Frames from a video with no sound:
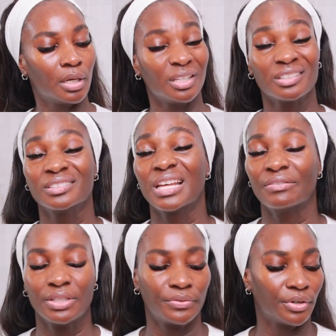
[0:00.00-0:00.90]
doesn't
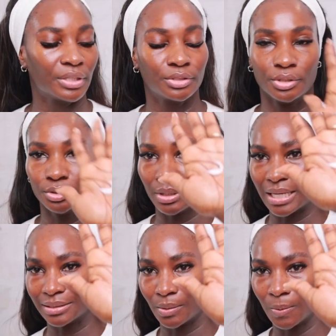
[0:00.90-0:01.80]
have any fragrance to it, so
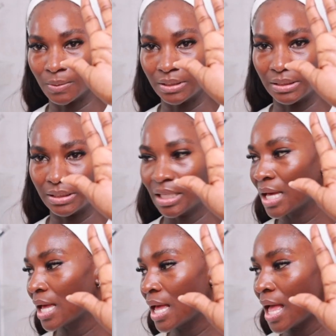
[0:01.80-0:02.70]
that's the quantity
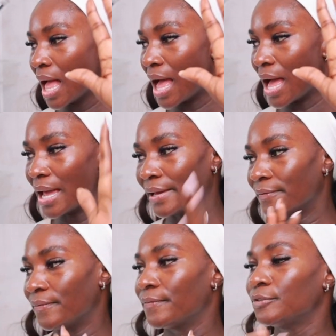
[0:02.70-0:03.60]

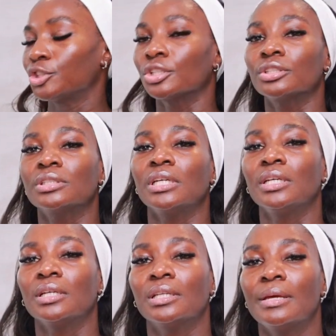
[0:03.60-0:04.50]
I've just taken.